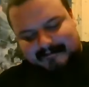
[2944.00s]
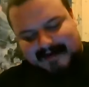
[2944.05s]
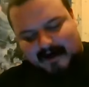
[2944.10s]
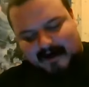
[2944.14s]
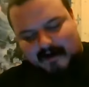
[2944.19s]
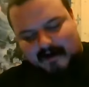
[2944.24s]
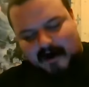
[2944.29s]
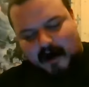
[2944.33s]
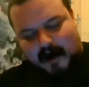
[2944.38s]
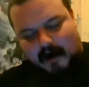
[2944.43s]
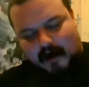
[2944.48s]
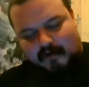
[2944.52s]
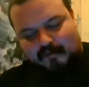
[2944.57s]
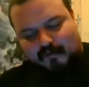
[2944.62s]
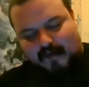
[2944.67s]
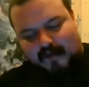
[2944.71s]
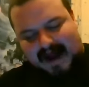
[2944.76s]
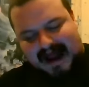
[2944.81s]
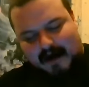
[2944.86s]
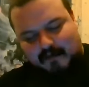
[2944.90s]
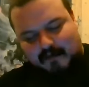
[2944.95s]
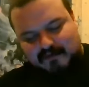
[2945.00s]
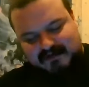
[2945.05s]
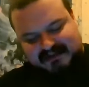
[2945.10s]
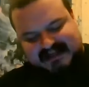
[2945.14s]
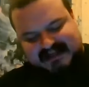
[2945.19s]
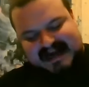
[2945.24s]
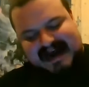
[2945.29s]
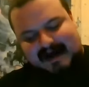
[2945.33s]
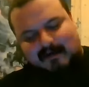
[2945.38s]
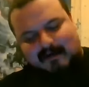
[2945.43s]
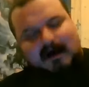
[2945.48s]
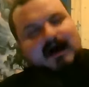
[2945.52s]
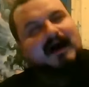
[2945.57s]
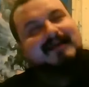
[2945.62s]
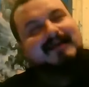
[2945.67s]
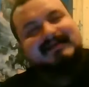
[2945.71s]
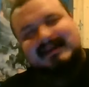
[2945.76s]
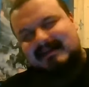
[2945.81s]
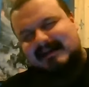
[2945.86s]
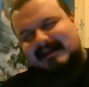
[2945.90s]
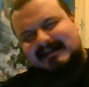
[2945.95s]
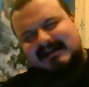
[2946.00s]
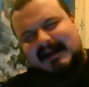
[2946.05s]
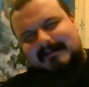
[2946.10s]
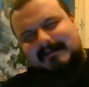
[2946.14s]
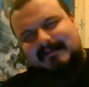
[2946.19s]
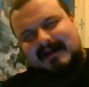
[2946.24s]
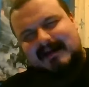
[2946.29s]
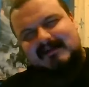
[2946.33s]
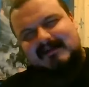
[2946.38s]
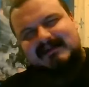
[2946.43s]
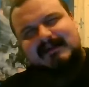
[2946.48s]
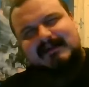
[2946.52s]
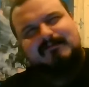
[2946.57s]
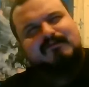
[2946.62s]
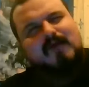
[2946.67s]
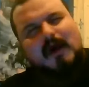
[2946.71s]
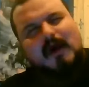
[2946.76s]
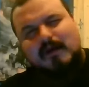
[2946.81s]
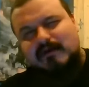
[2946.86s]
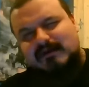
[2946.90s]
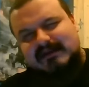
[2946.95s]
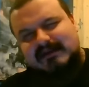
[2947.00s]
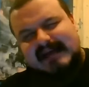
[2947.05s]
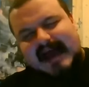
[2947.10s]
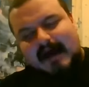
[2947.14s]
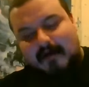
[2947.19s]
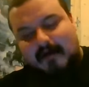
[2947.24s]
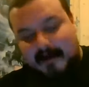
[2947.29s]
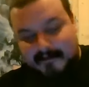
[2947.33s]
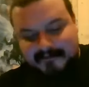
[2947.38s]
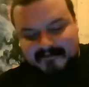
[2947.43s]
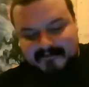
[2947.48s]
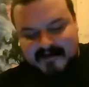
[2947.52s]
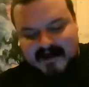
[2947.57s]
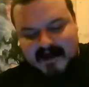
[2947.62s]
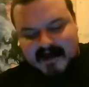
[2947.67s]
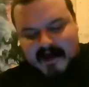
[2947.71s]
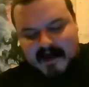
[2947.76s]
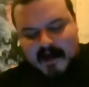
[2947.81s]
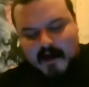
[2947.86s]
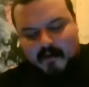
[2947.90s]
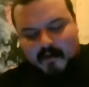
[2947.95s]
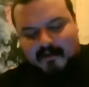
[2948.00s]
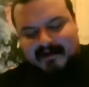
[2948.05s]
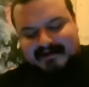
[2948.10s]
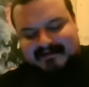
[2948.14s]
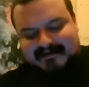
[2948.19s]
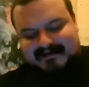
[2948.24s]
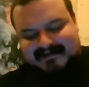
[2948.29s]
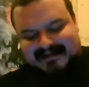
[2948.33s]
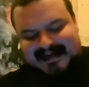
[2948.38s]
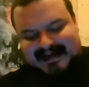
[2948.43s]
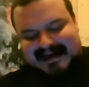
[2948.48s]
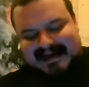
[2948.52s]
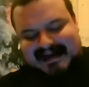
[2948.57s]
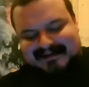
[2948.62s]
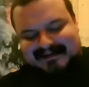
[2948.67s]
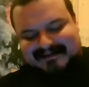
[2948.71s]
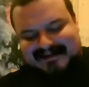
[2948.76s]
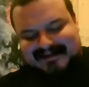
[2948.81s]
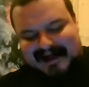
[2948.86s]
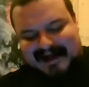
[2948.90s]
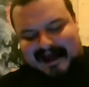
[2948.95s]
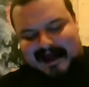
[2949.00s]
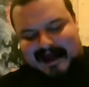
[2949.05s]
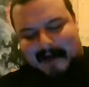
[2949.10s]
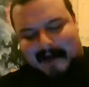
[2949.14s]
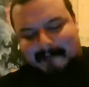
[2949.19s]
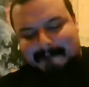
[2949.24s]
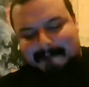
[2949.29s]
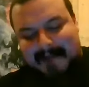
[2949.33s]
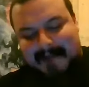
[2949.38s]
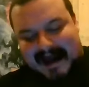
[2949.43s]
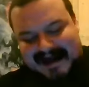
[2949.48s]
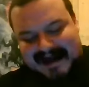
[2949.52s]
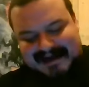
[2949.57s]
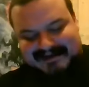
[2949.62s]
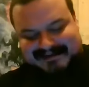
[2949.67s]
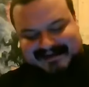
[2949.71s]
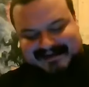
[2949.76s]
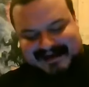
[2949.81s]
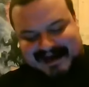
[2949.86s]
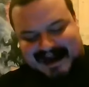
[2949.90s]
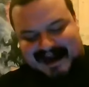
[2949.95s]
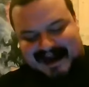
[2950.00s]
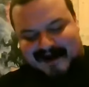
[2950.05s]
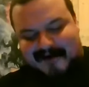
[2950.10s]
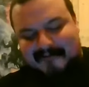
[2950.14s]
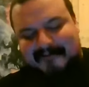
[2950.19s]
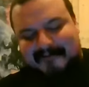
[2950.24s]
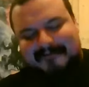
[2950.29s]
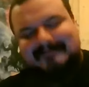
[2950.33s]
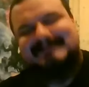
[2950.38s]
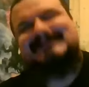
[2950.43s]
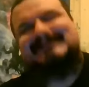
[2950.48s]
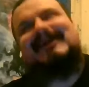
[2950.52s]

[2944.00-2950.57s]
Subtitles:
about are Rowsdower. I think that's how you pronounce it, Rowsdower, with the amazing album